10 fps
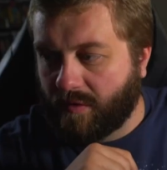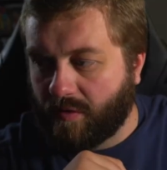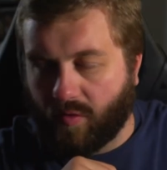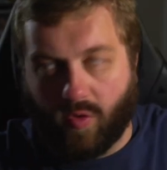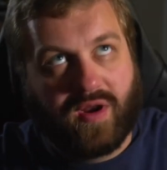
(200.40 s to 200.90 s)

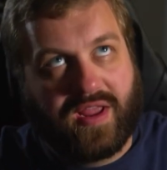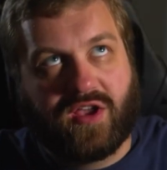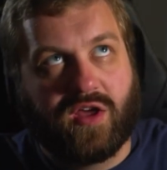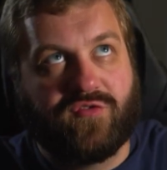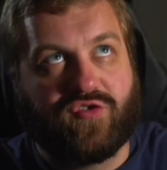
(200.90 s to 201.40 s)
Or he
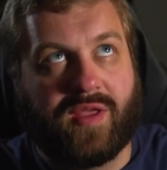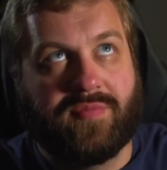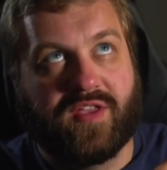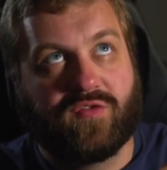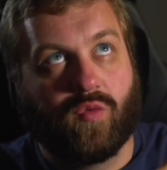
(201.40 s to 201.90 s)
could have
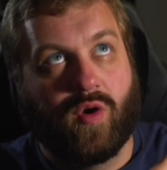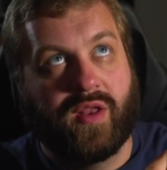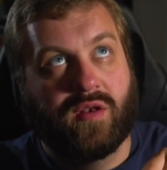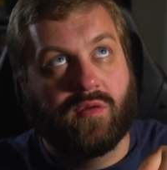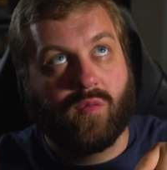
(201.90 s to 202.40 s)
dreamed this
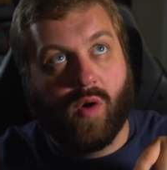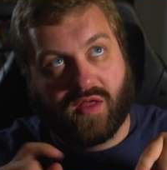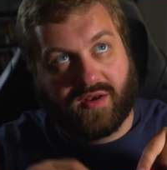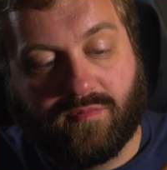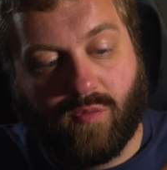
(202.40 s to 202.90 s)
one while
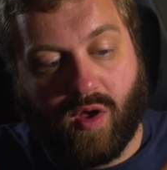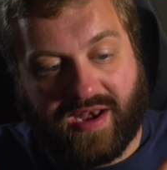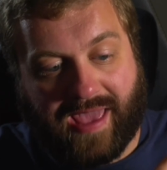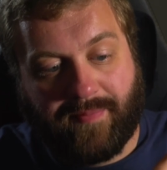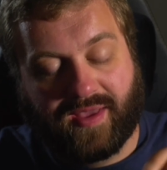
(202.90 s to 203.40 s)
on
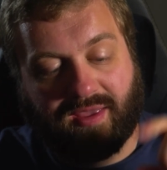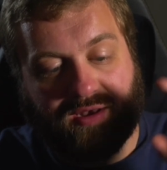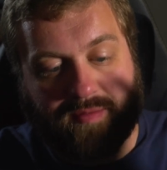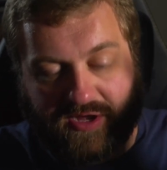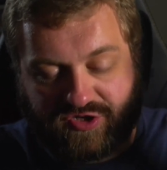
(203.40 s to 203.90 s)
Namek, and
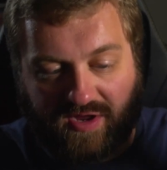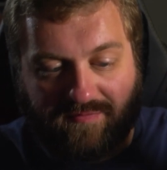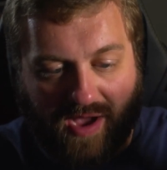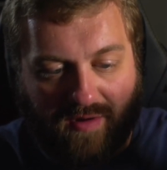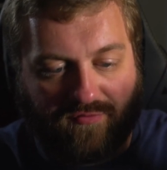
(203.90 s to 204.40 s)
in my Tree of
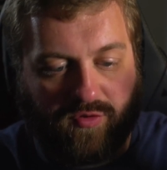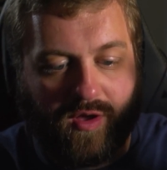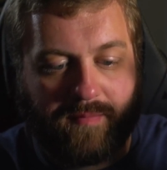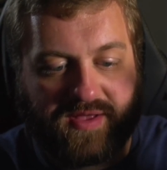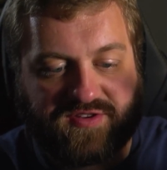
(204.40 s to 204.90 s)
Might review
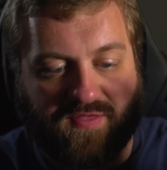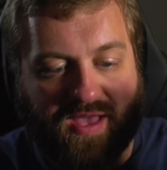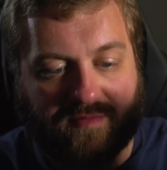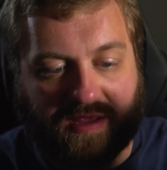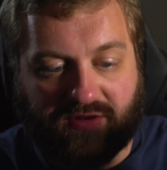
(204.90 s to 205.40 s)
I mentioned
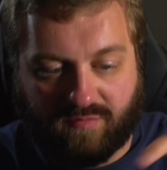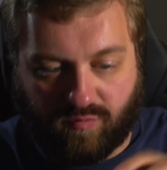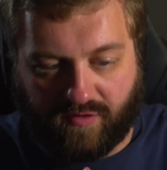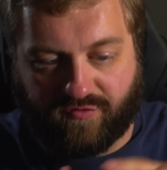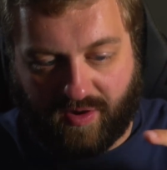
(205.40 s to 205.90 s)
that he
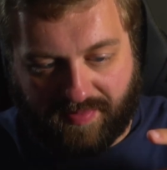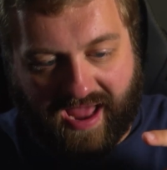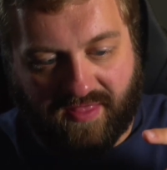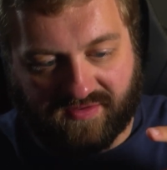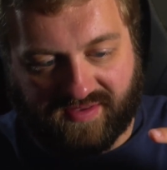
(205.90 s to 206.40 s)
would have dreamed
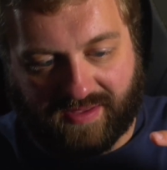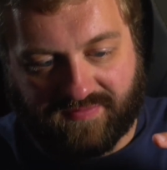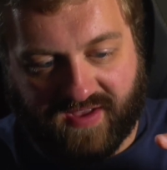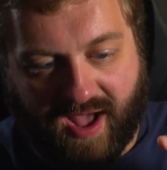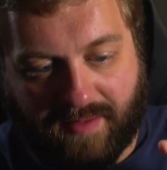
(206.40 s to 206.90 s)
that at the same
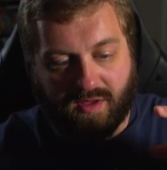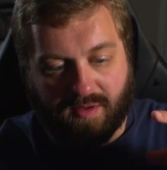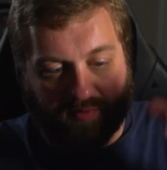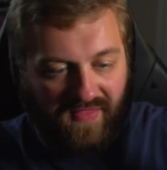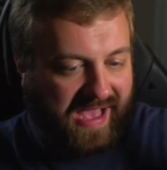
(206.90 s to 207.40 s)
time,
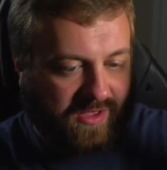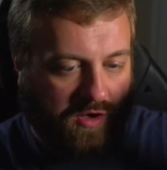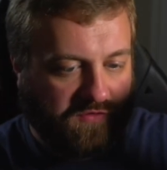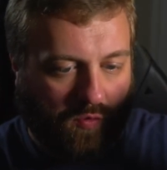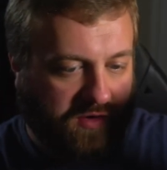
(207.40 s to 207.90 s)
but that could
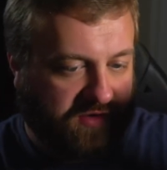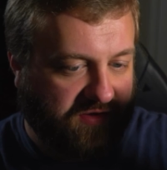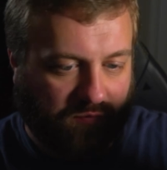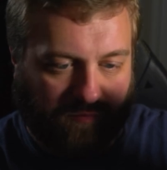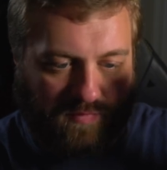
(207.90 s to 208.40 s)
also work to,
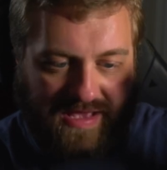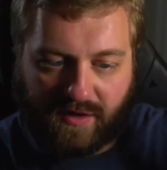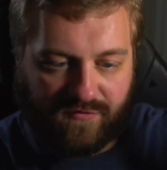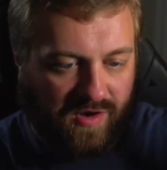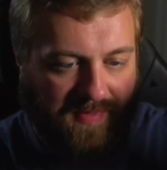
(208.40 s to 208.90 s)
he
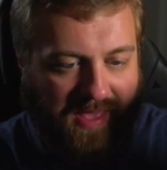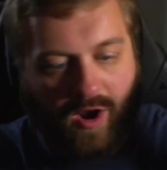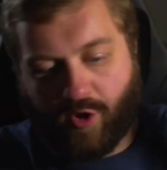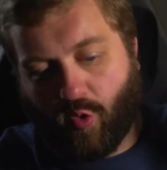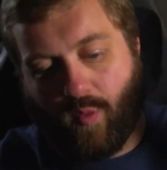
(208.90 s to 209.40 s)
could have dreamed that
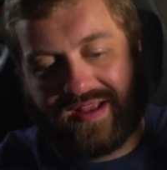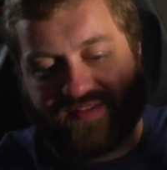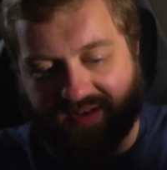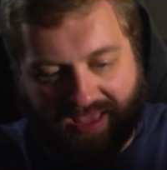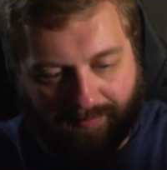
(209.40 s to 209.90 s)
on the way
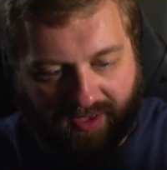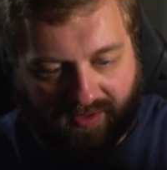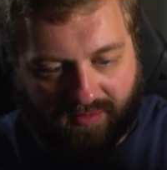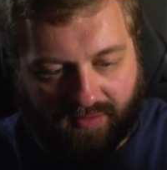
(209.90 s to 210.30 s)
to Namek